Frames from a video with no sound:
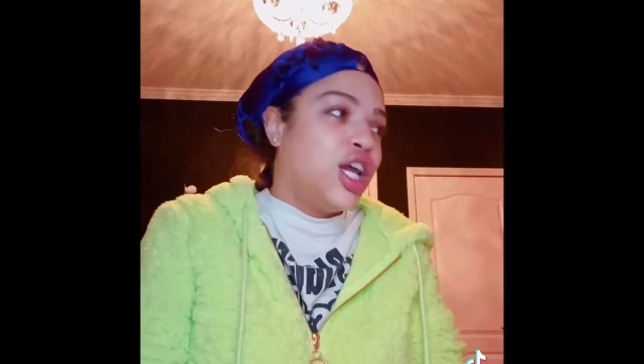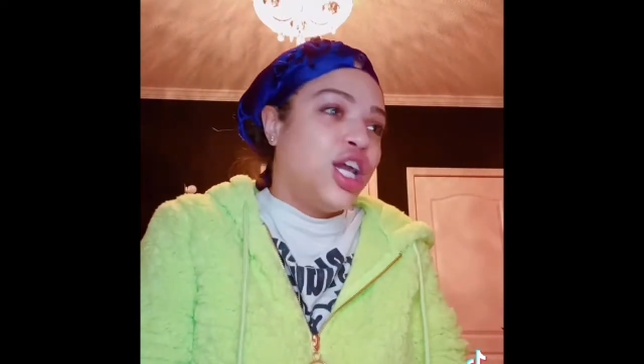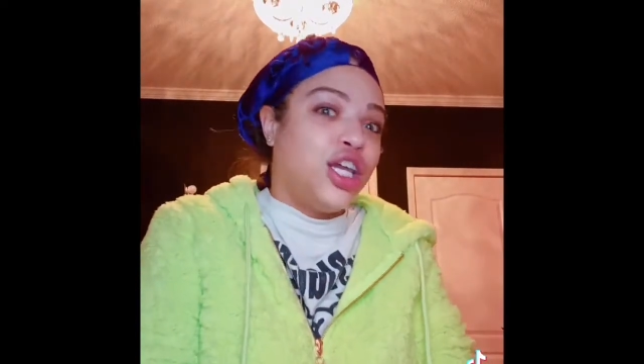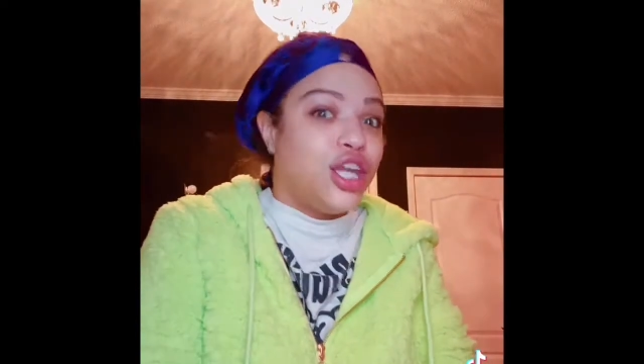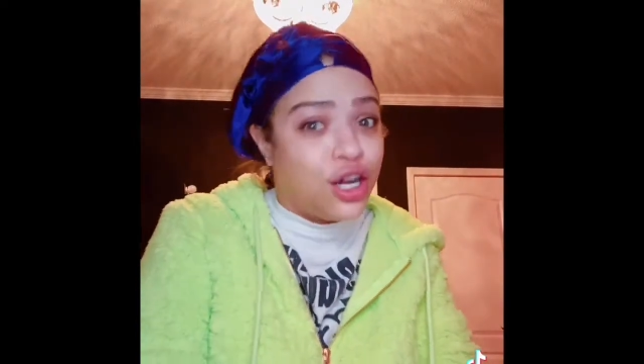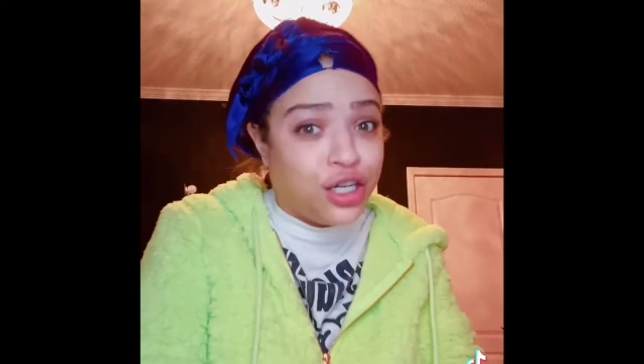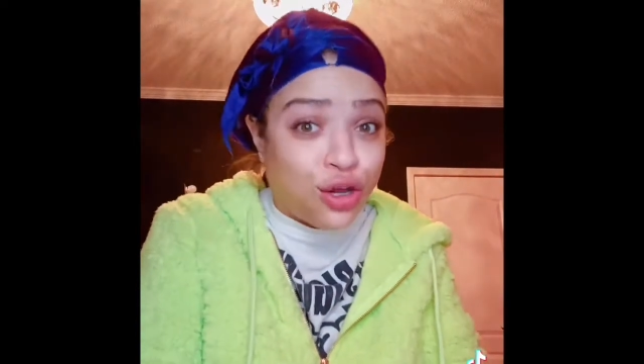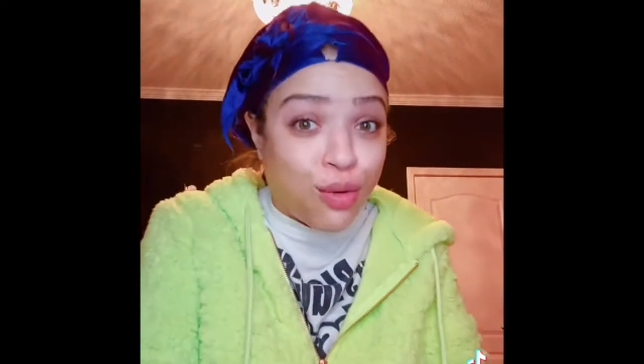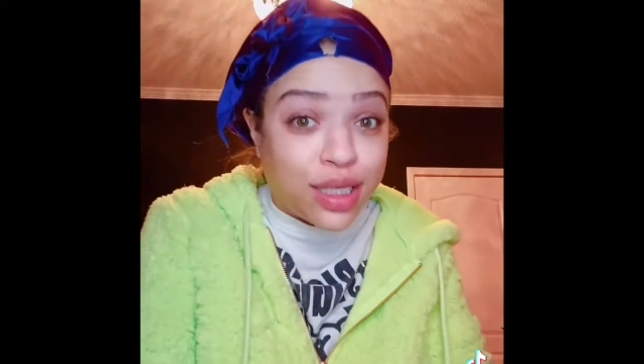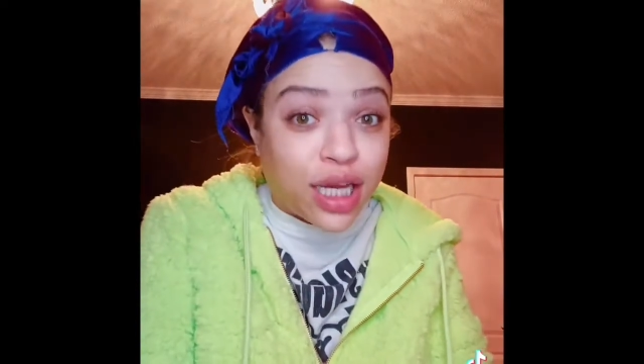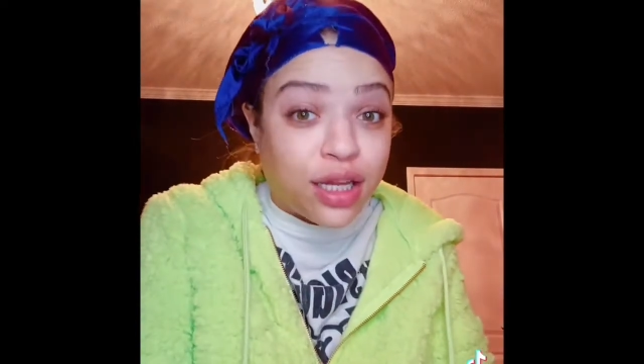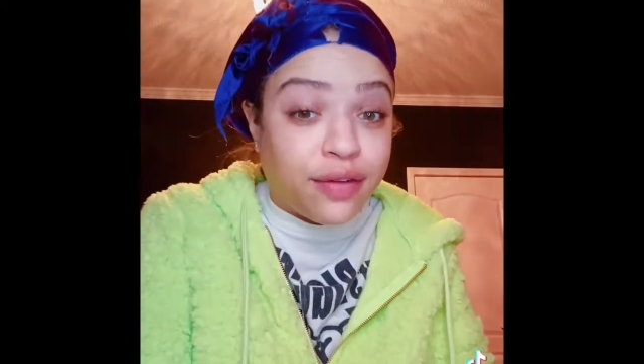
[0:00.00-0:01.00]
y'all need to go
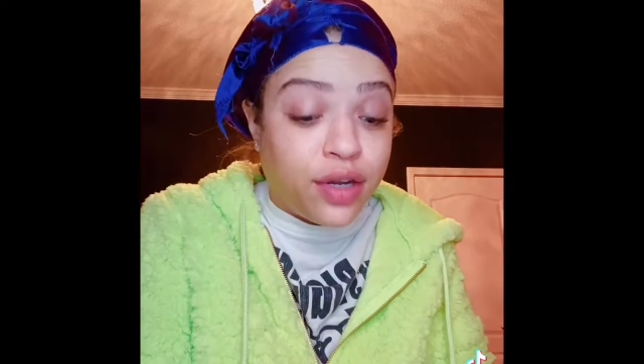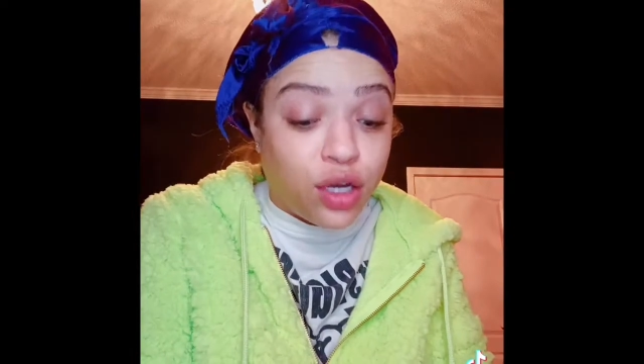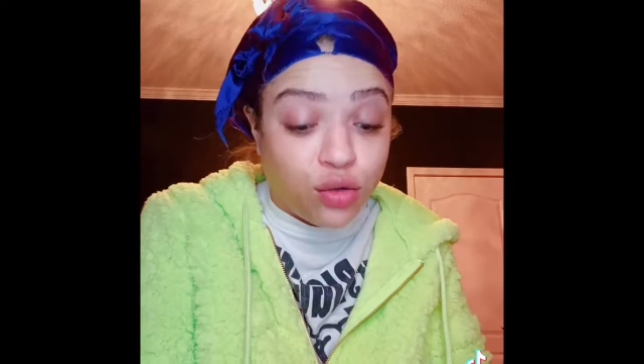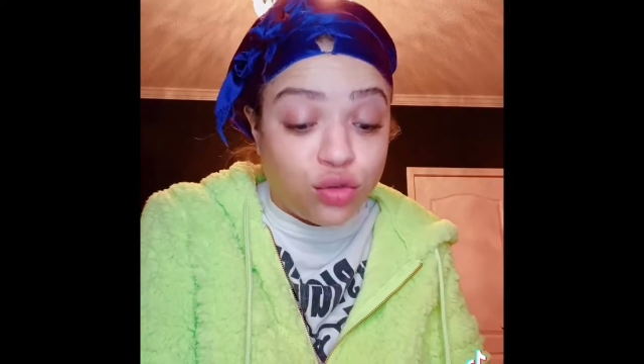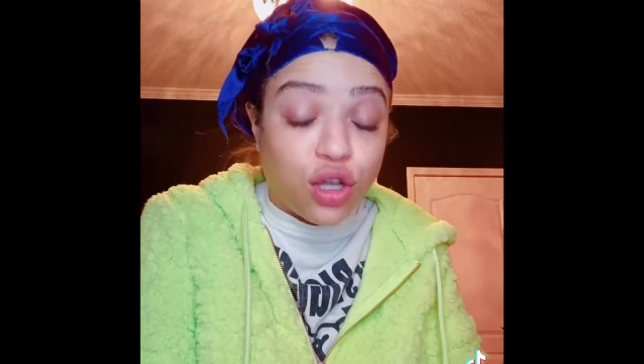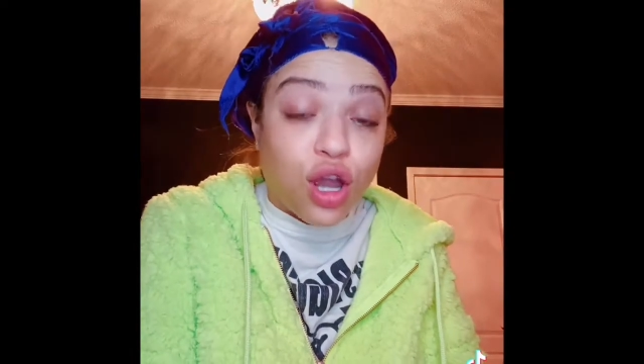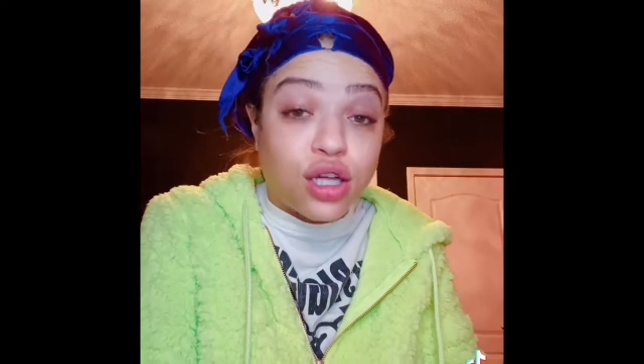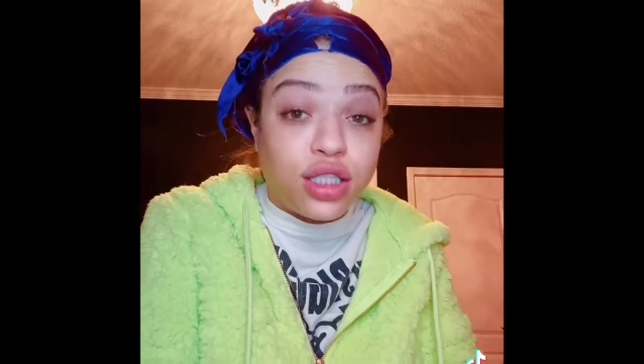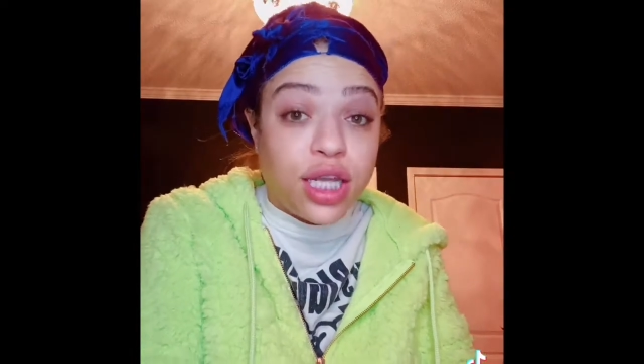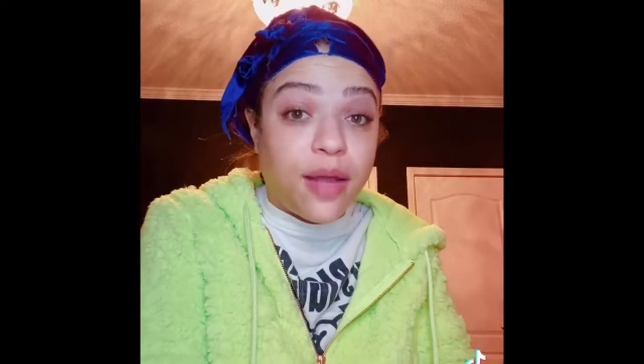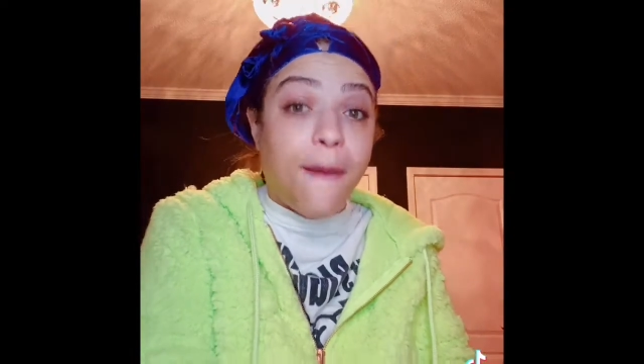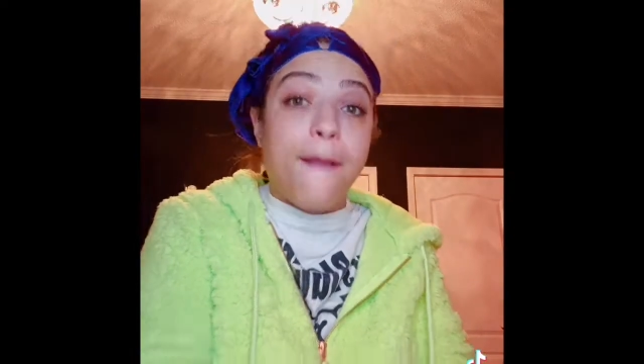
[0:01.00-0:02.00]
watch the other video so y'all can
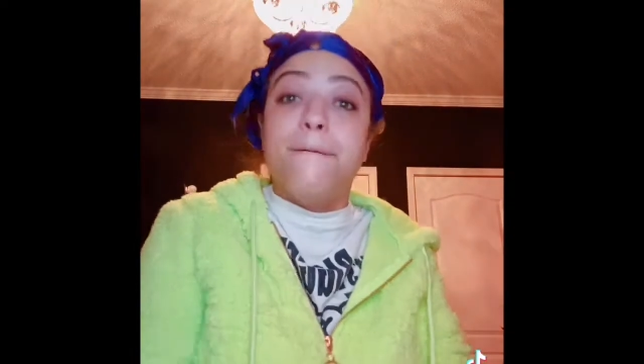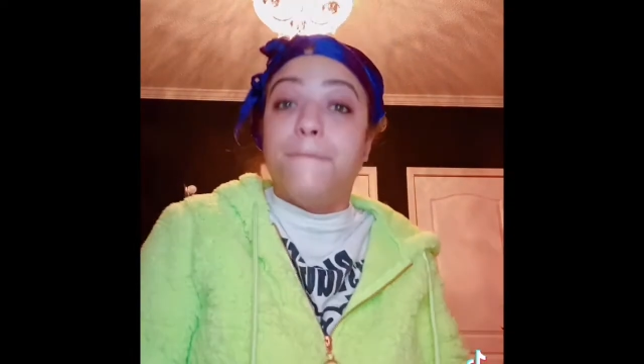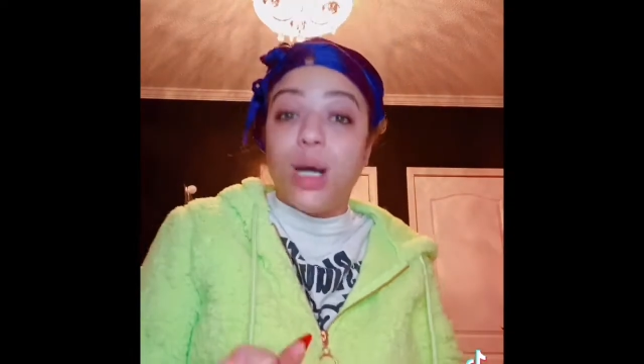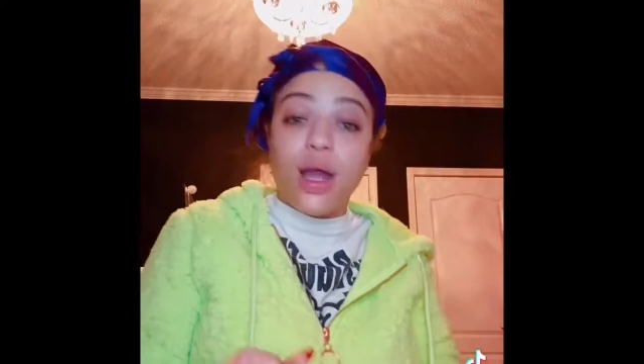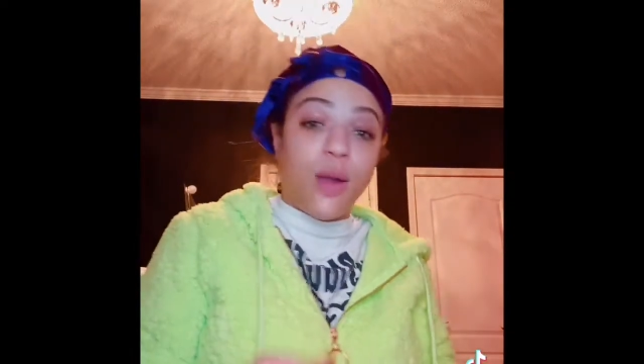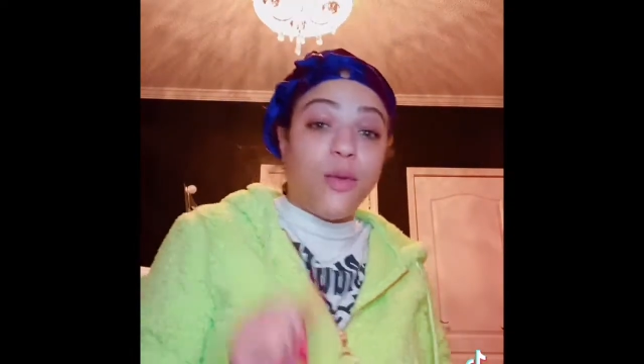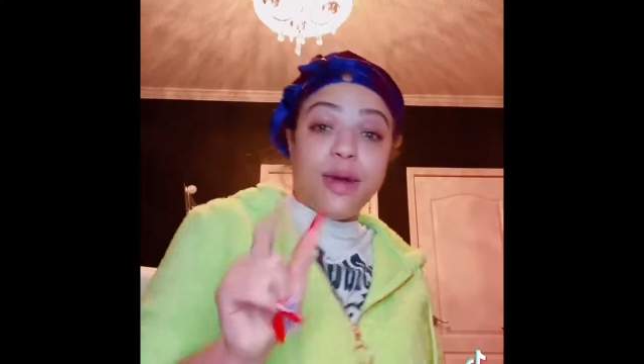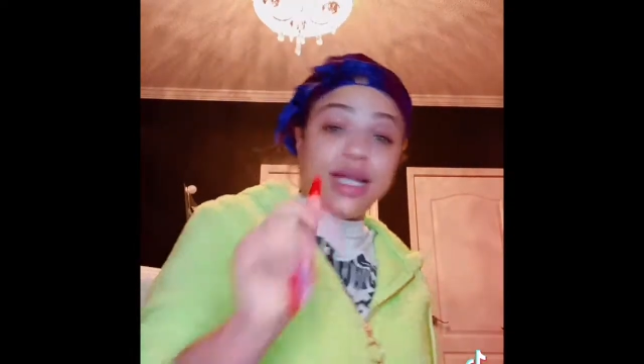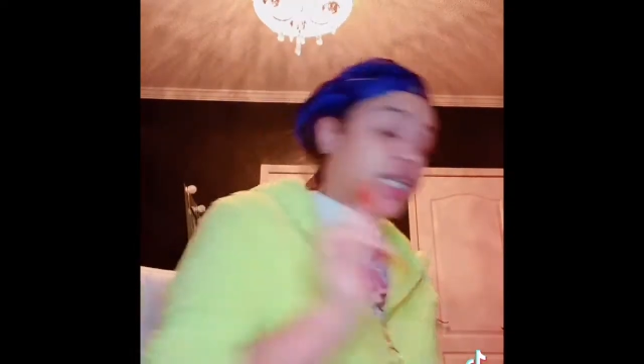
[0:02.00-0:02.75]
see. But we're about to